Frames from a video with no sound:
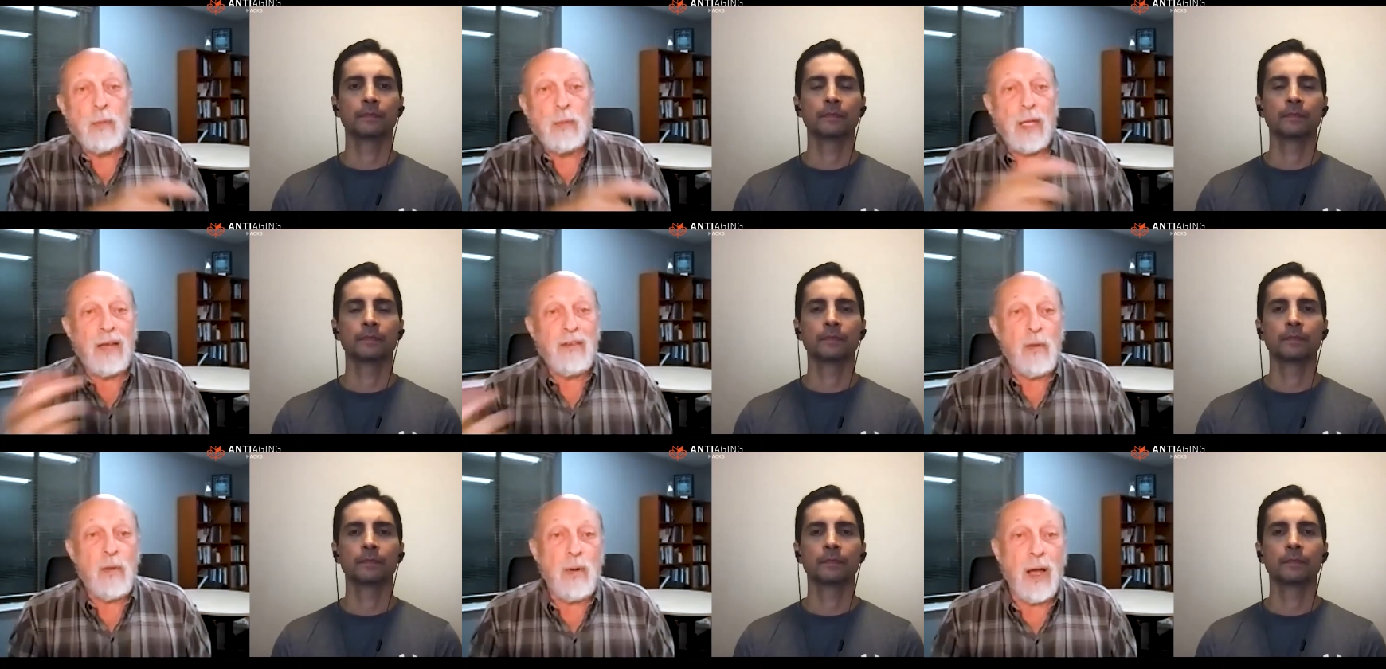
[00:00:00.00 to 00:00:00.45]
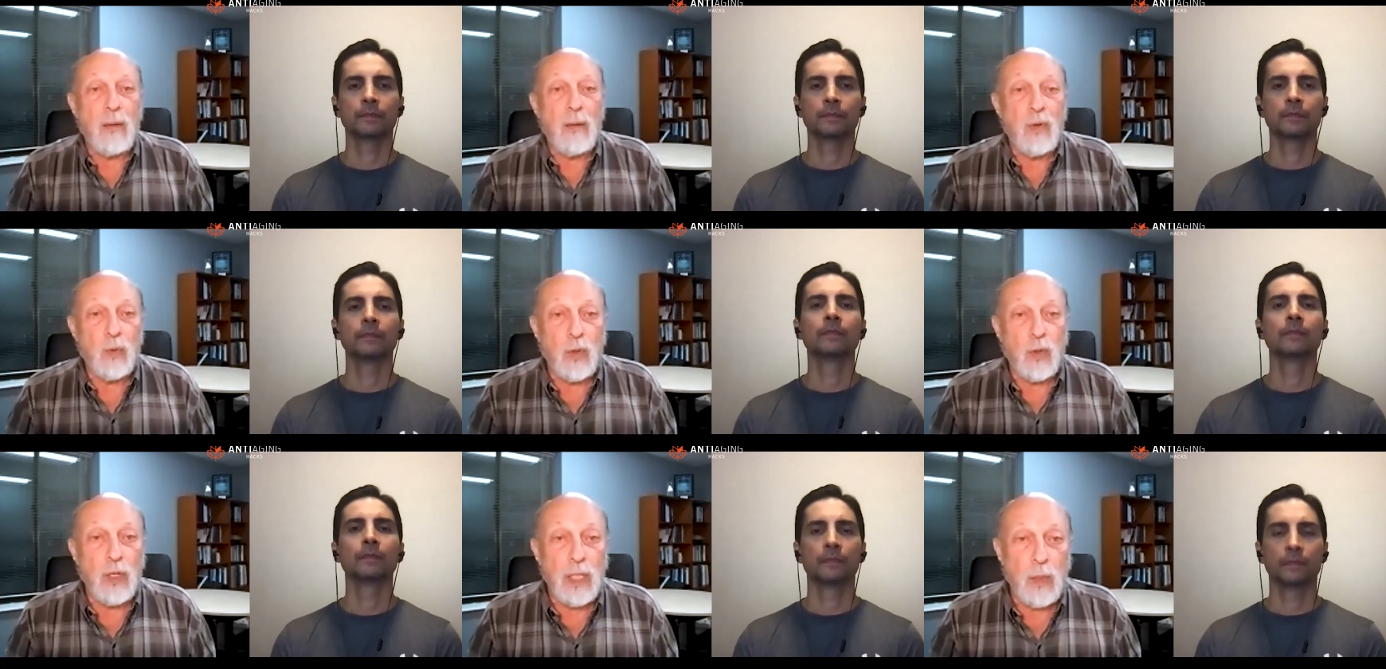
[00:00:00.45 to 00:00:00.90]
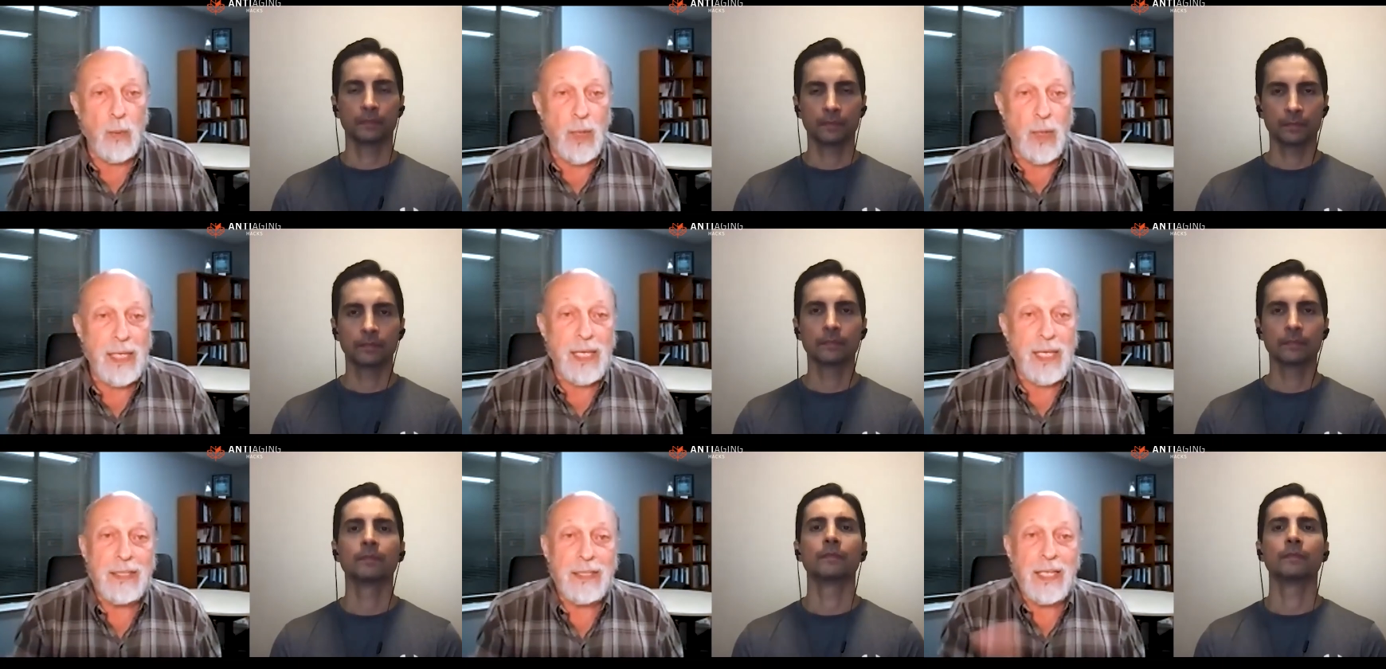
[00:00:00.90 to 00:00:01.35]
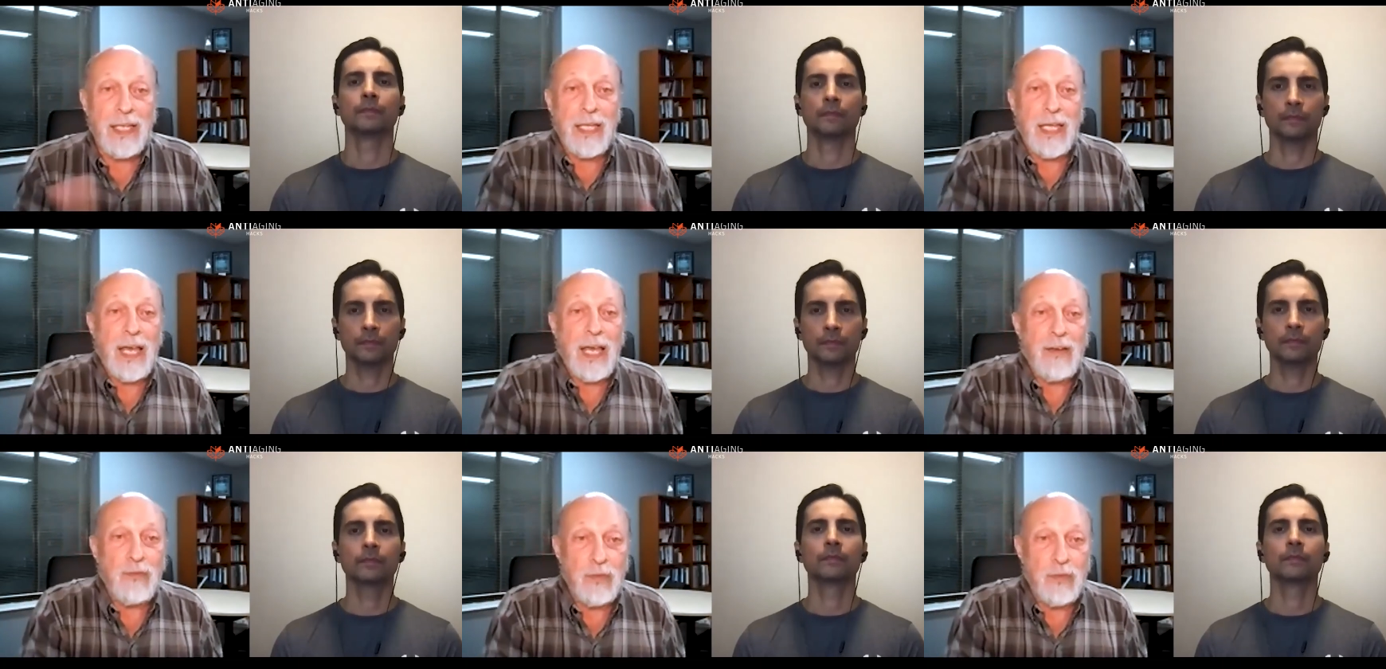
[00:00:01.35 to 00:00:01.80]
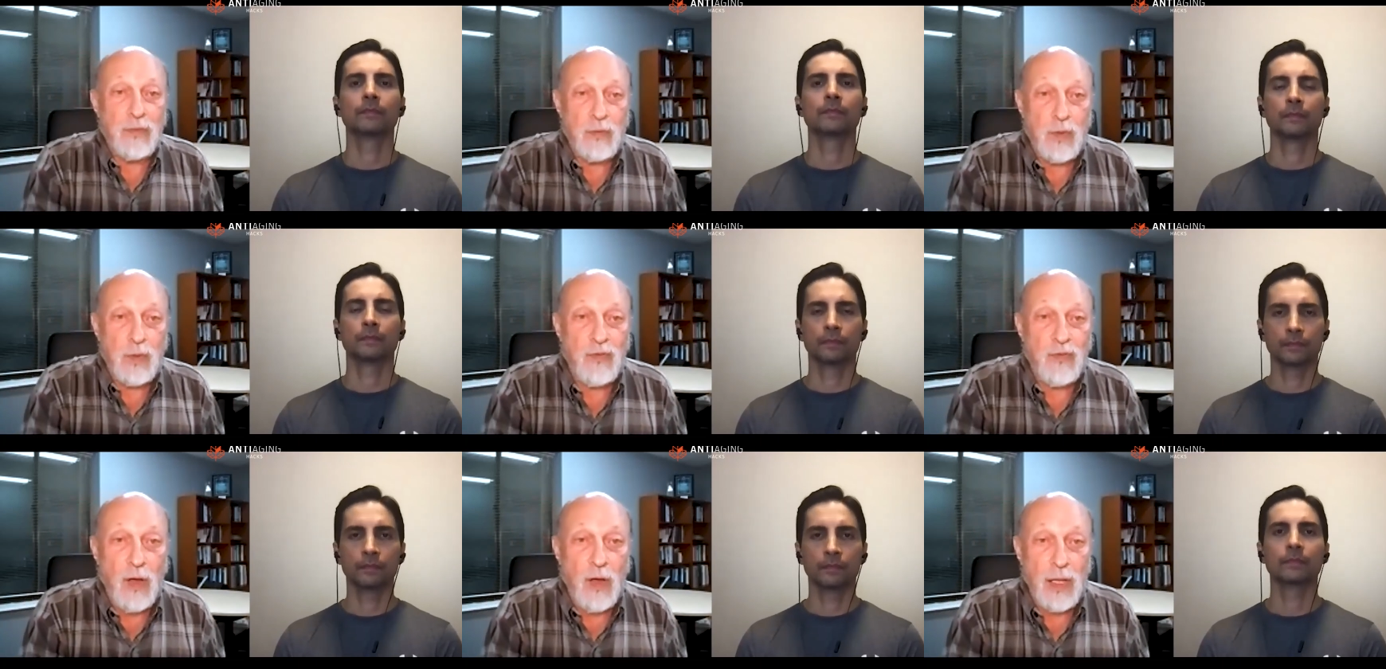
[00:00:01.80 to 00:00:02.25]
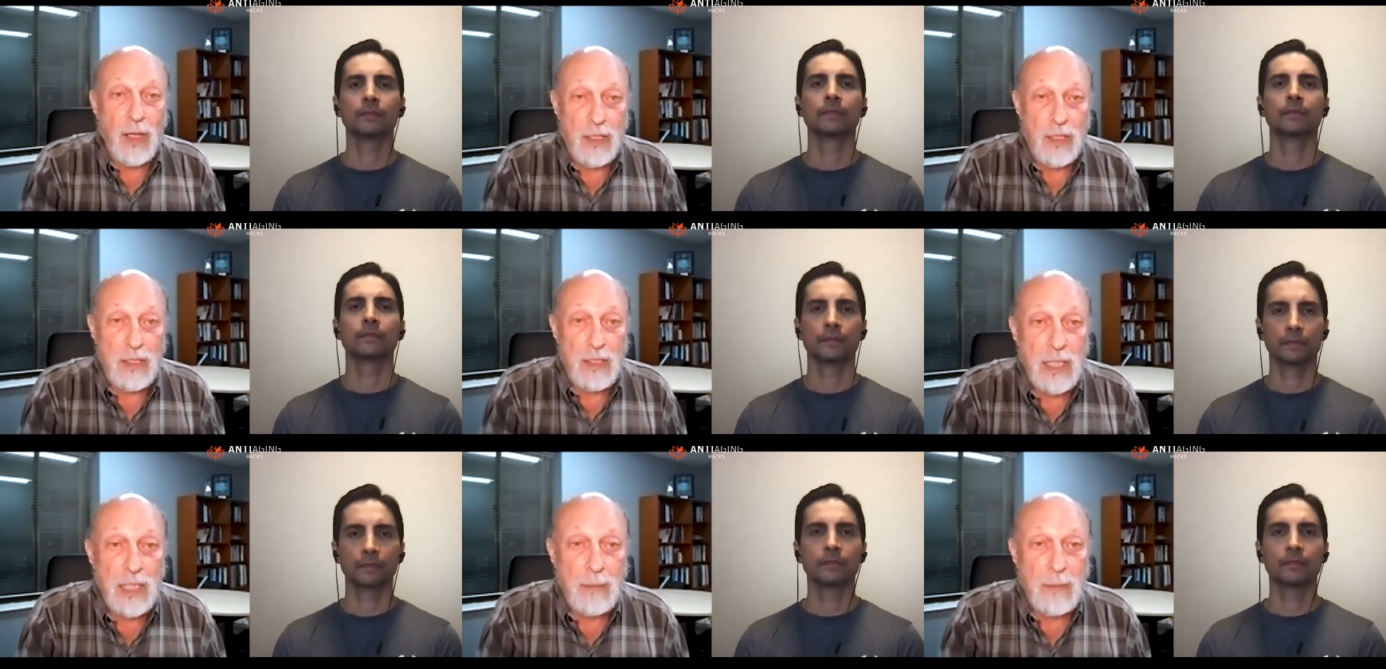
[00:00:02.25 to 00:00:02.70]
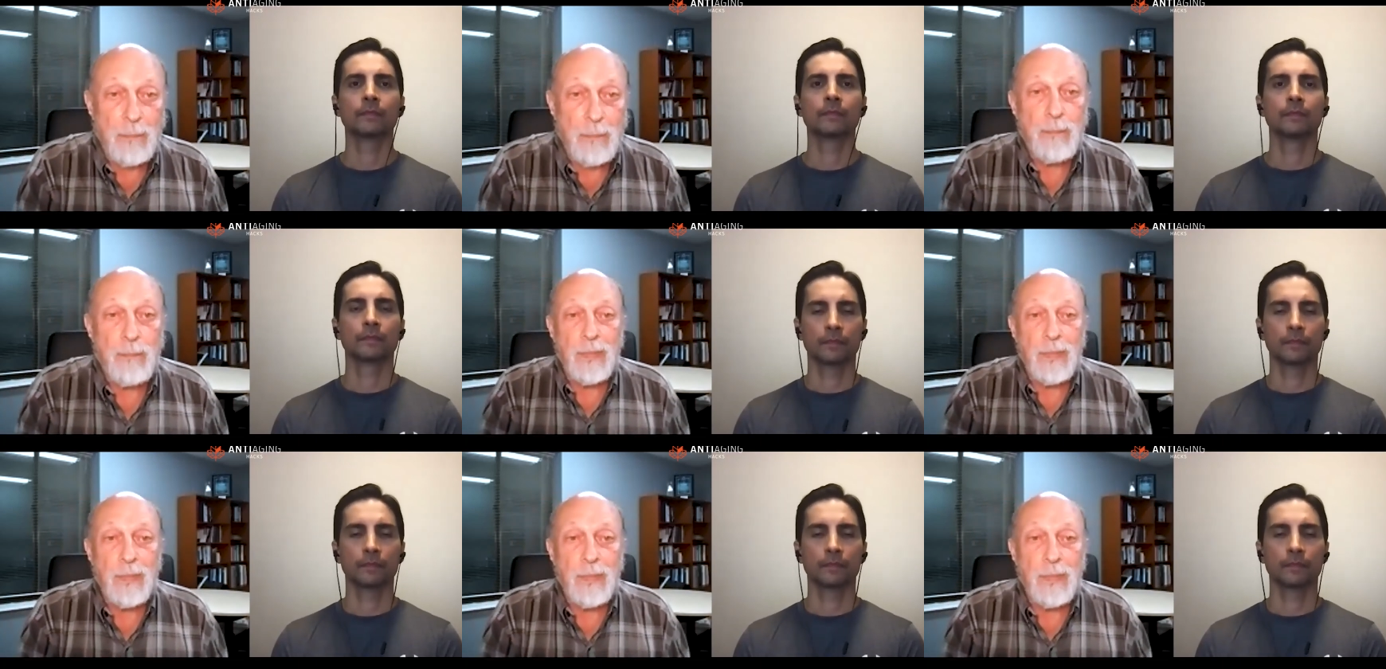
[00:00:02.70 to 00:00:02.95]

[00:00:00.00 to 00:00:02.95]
Speaker 1: have a problem with early waking than they have with falling asleep.